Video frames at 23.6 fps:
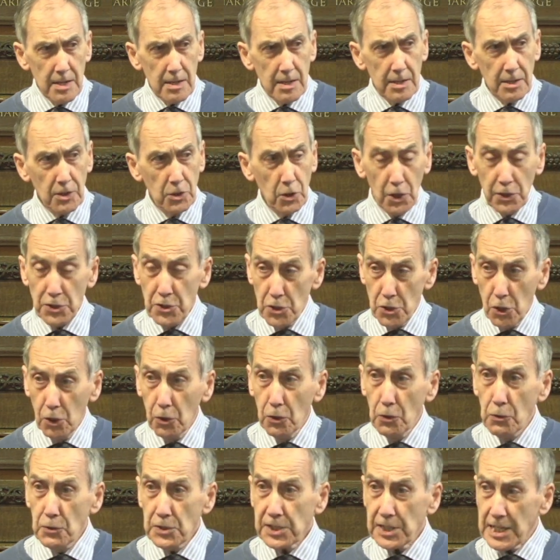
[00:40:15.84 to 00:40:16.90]
God
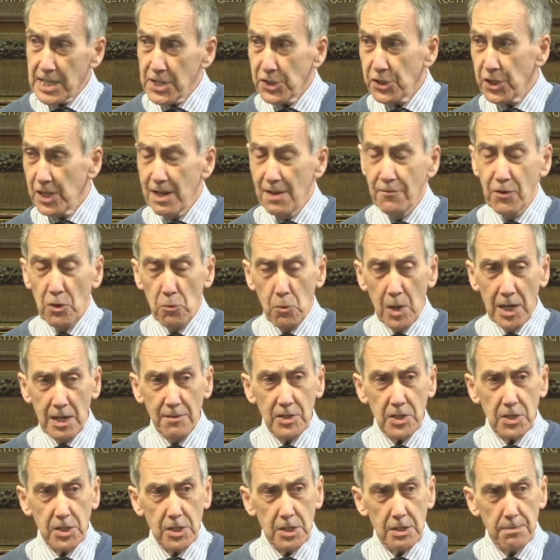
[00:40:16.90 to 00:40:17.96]
knows each and every one of
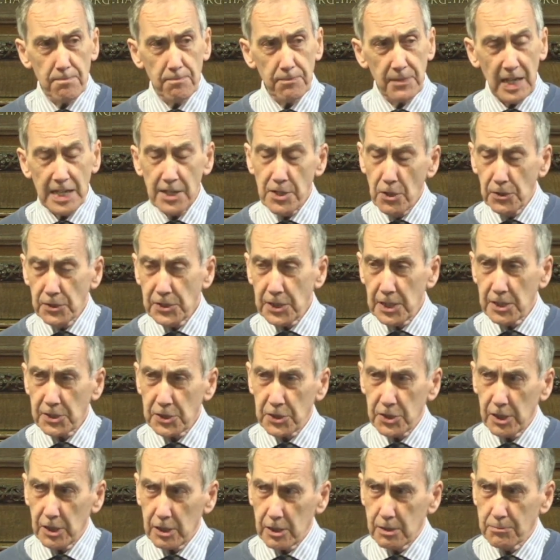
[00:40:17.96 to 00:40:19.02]
us. He knows our
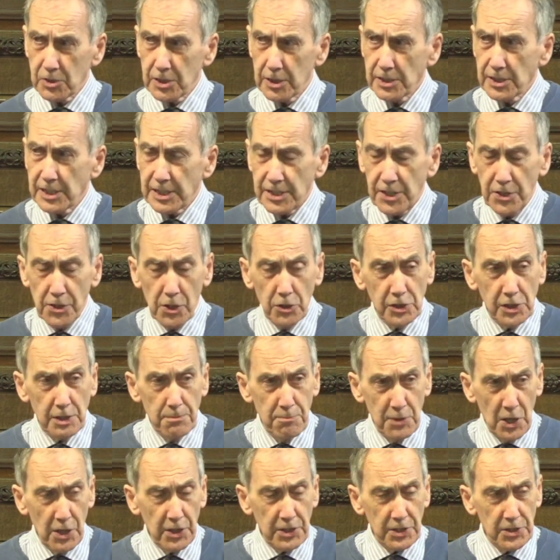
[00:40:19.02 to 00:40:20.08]
circumstances. He knows the
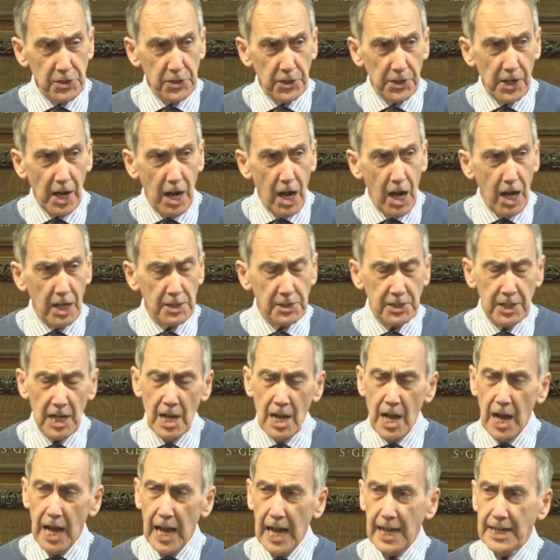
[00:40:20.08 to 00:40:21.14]
burdens on our hearts.
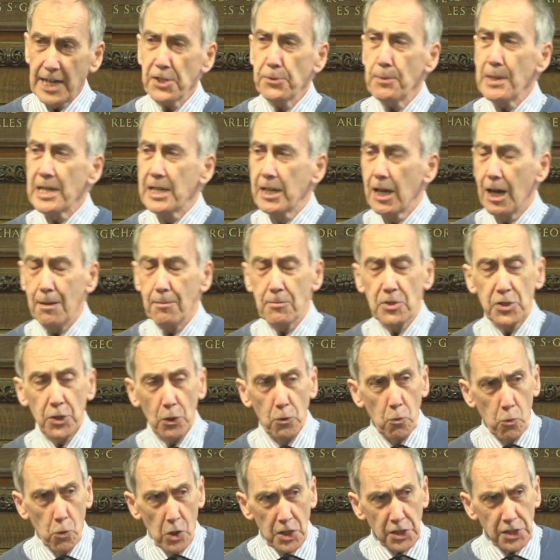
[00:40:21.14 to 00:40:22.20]
And as we come to
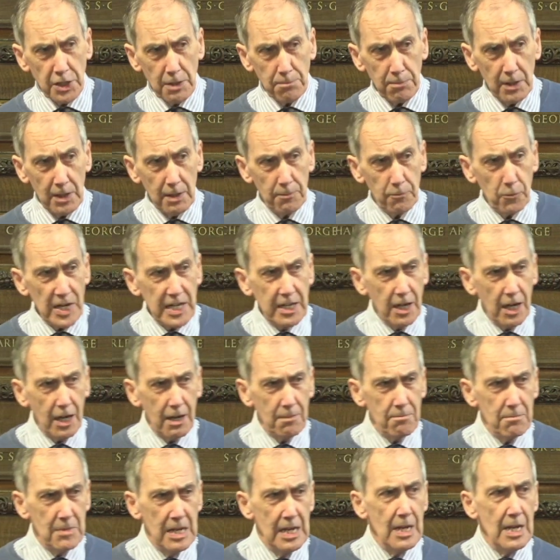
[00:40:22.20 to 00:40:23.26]
worship Him, we
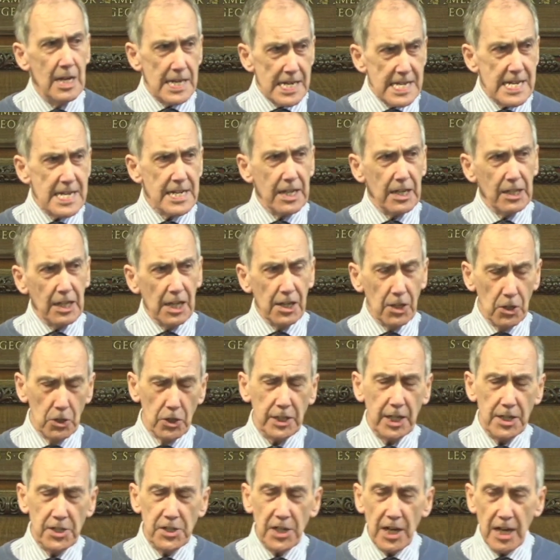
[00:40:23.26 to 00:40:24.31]
come eagerly
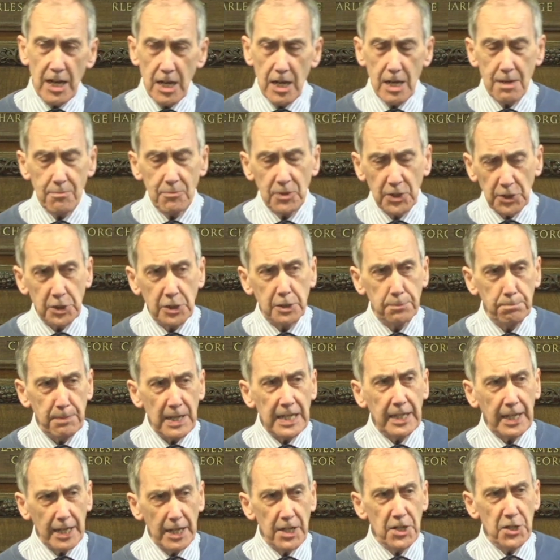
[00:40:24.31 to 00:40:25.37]
looking to Him to
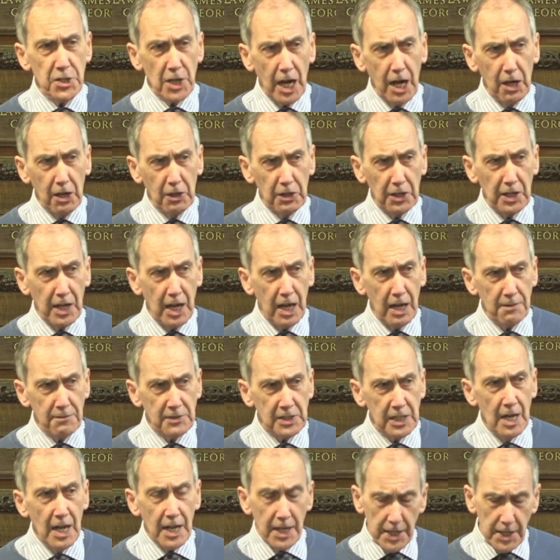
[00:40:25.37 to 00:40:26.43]
speak into our lives
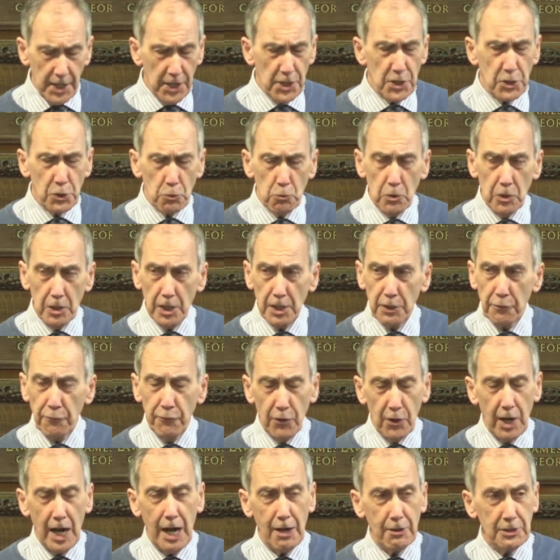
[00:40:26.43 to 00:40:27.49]
His word
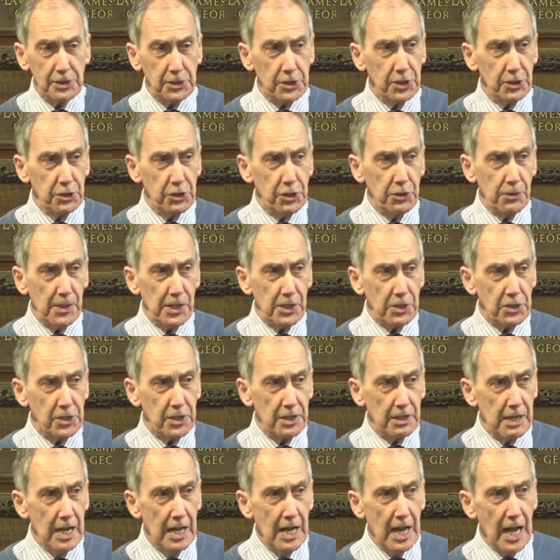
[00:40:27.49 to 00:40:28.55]
for our
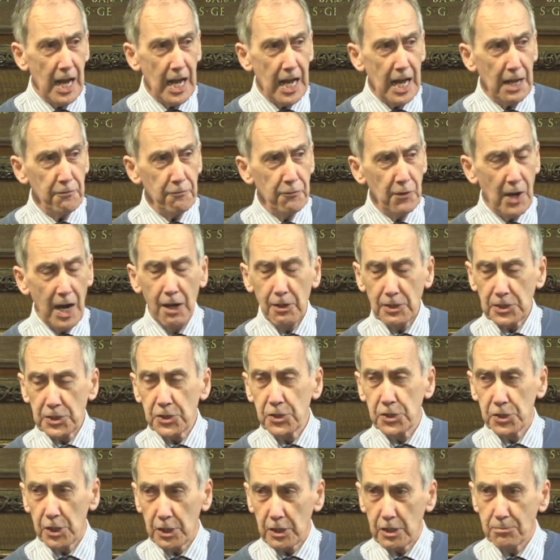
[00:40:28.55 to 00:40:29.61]
situation and for our
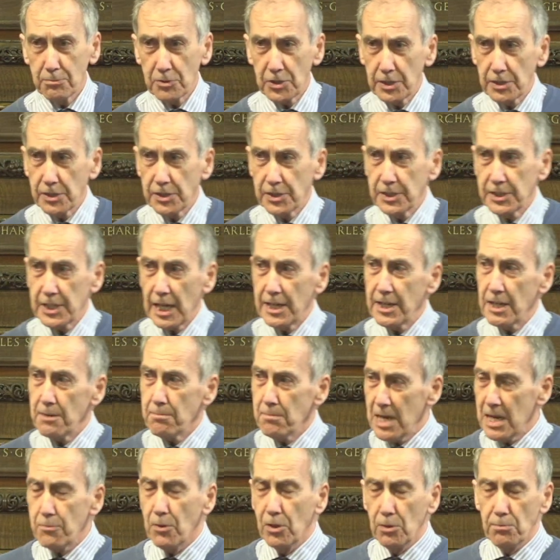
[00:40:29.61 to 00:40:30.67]
circumstances. And it
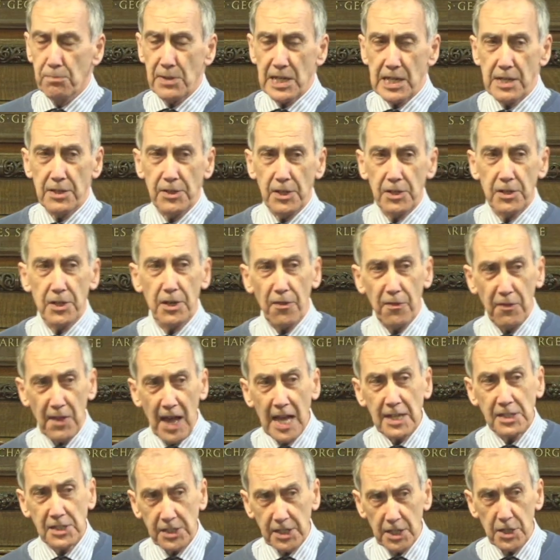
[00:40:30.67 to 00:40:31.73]
may well be that
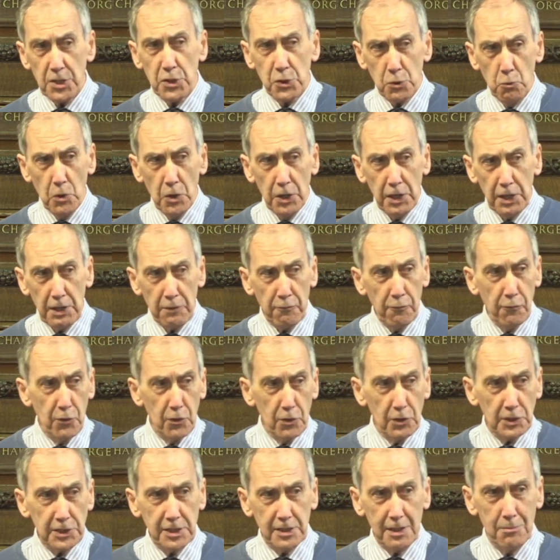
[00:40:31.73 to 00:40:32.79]
that's His word
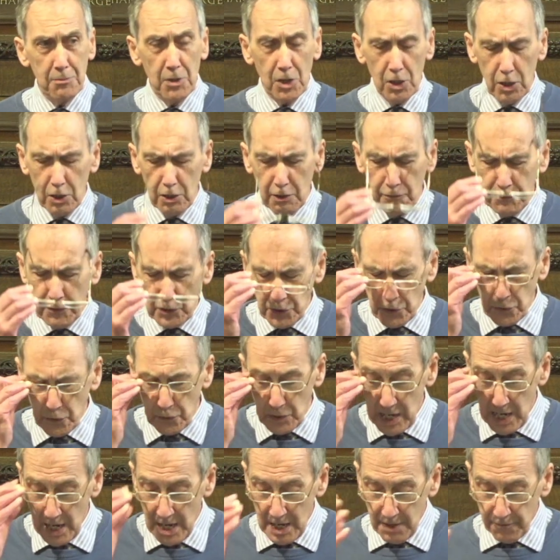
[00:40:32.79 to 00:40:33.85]
for some of you
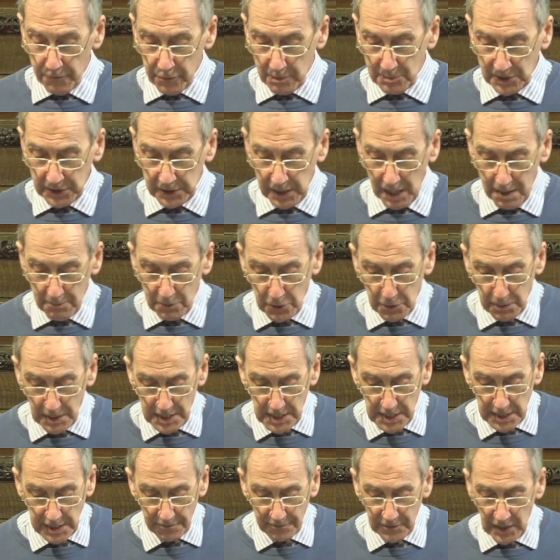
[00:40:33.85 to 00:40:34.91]
from Psalm
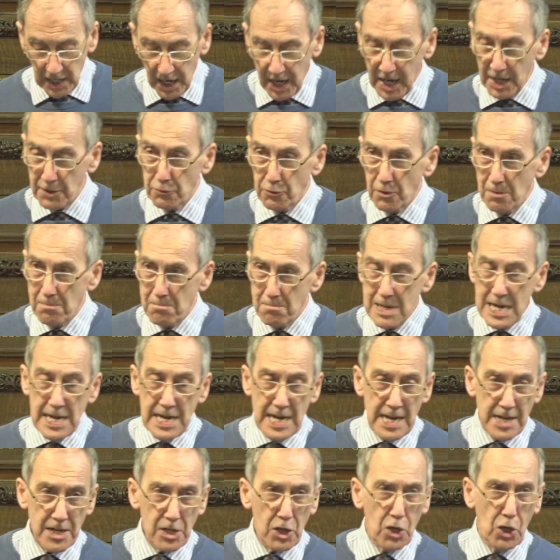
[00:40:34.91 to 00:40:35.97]
27. I
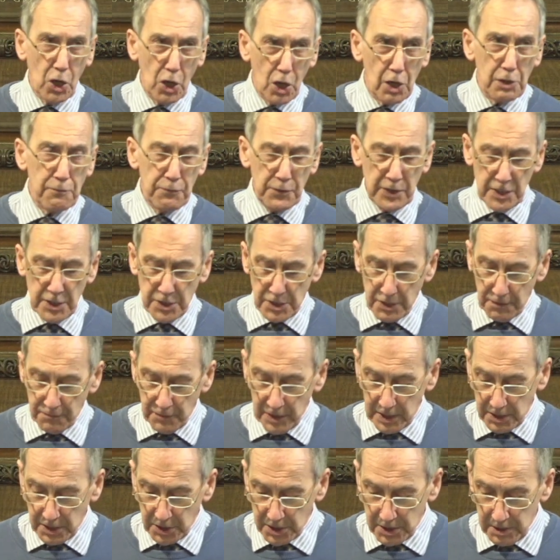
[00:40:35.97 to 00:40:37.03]
remain confident of
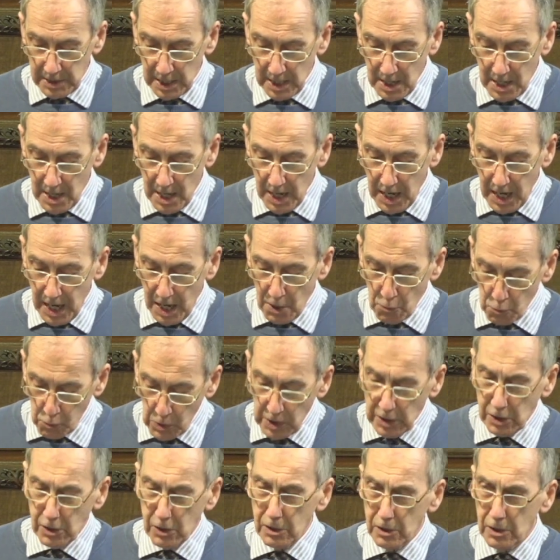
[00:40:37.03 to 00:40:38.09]
this. I
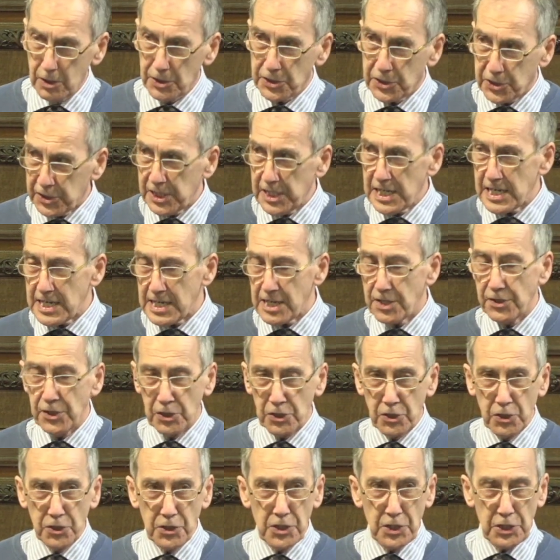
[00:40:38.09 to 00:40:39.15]
will see the
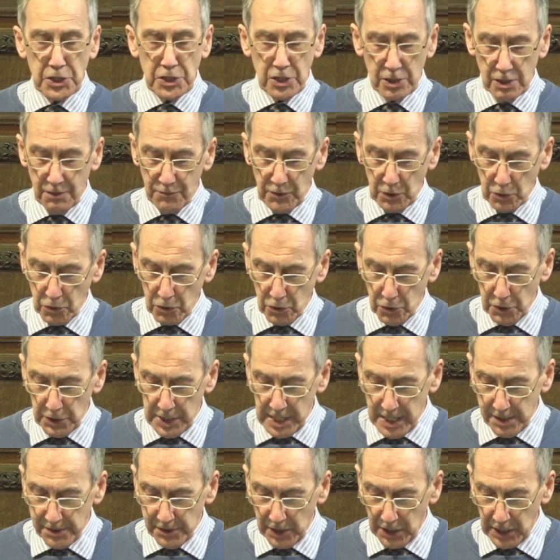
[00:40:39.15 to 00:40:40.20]
goodness of the Lord
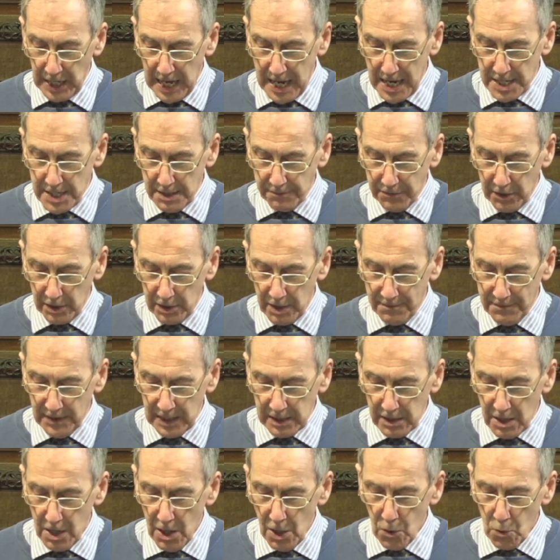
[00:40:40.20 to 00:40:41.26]
in the land of the
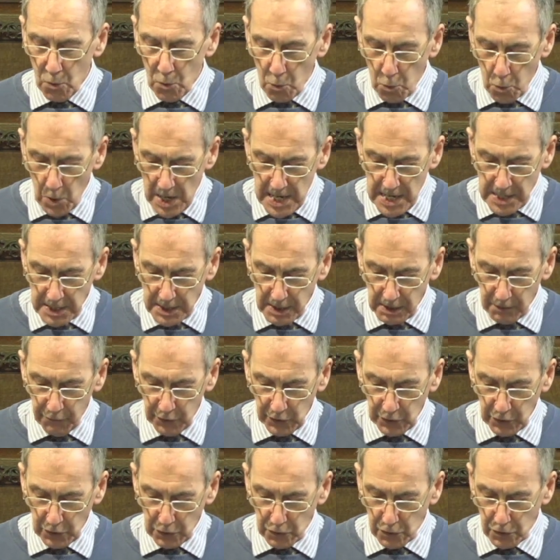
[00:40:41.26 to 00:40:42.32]
living. Wait for
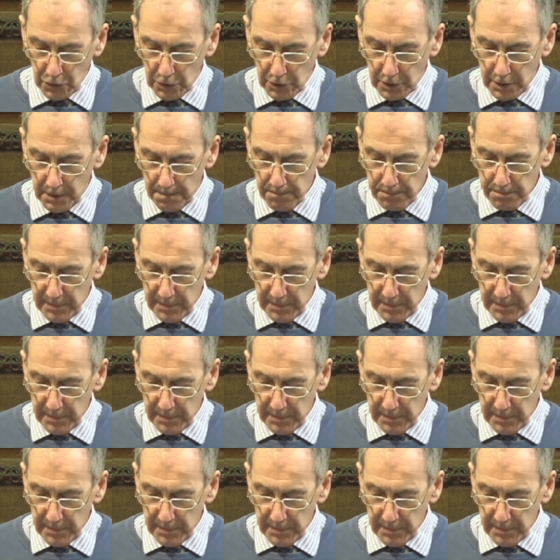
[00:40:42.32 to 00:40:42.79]
the Lord.